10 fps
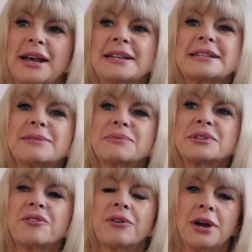And
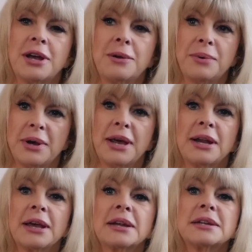subscribe, and
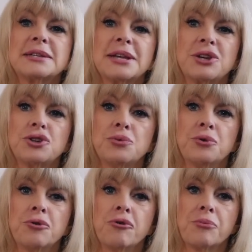I'm going to send you
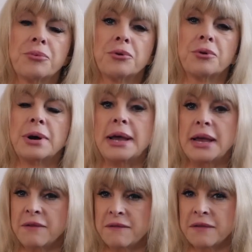more and more
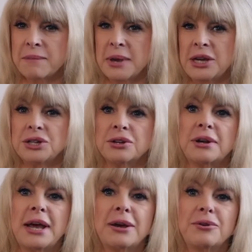information on
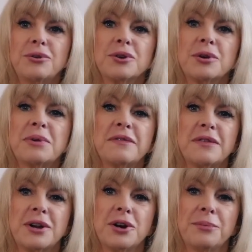how you can be
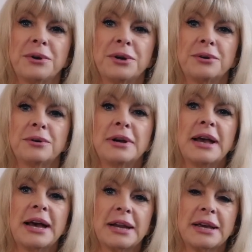phenomenal
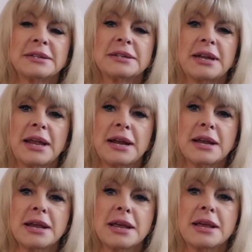and
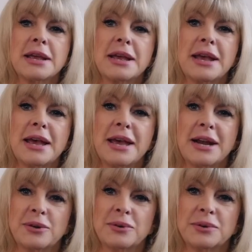outstanding
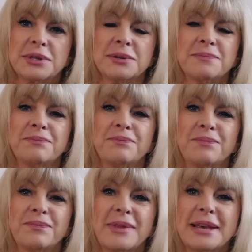and awesome.
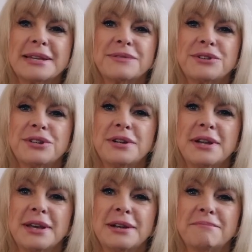Thanks for
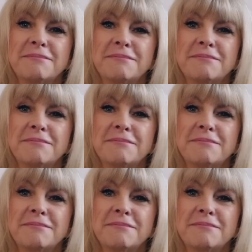tuning in.